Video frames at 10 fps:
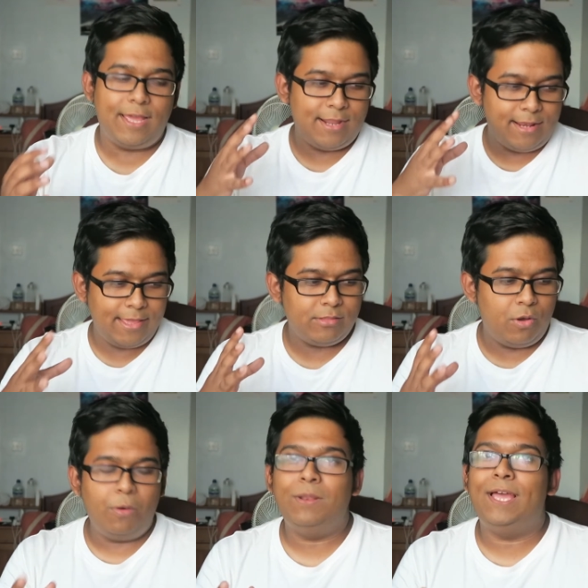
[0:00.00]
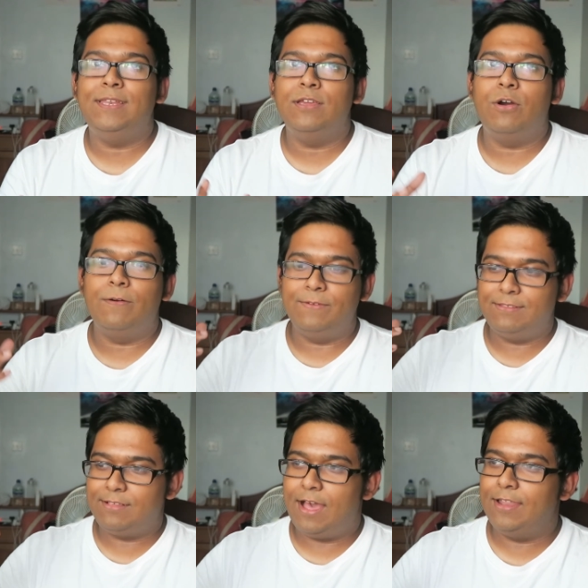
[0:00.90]
And I like the whole idea of
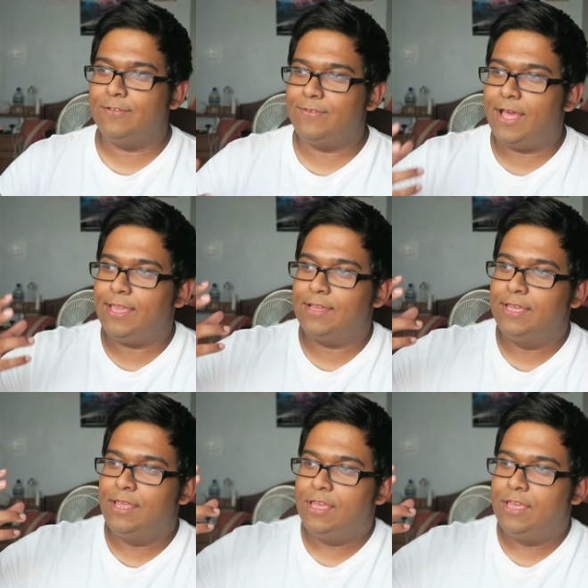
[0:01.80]
it's kind of like